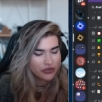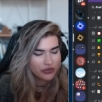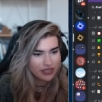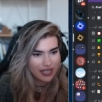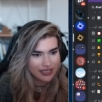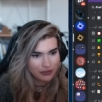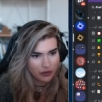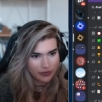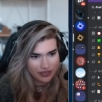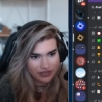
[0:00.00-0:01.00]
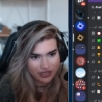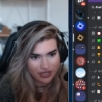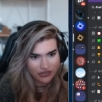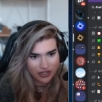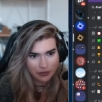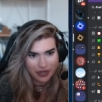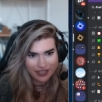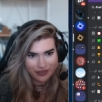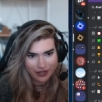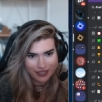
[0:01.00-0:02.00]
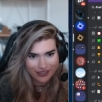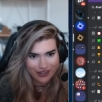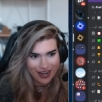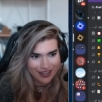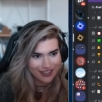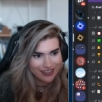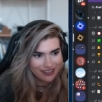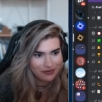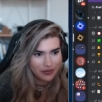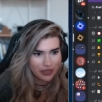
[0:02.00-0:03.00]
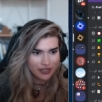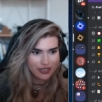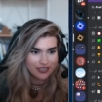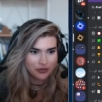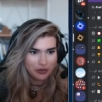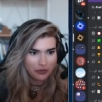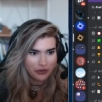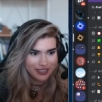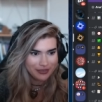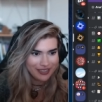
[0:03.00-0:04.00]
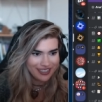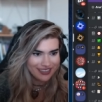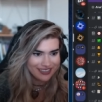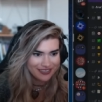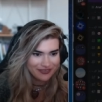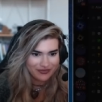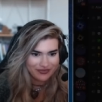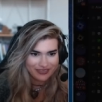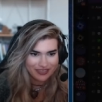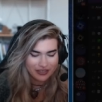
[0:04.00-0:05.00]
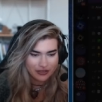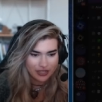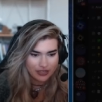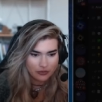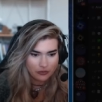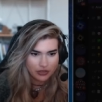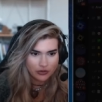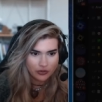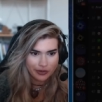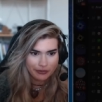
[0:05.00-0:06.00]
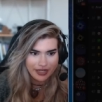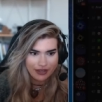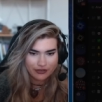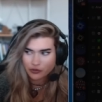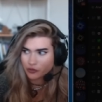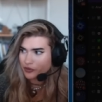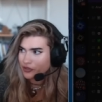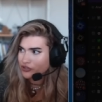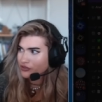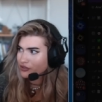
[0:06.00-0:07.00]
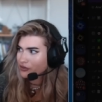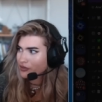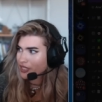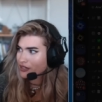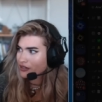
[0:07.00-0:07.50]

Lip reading: Due to the last moments, lost track of painting the rest of the Kraken, but I wanted the storyboarding to make sense. This one we might have to open original so that we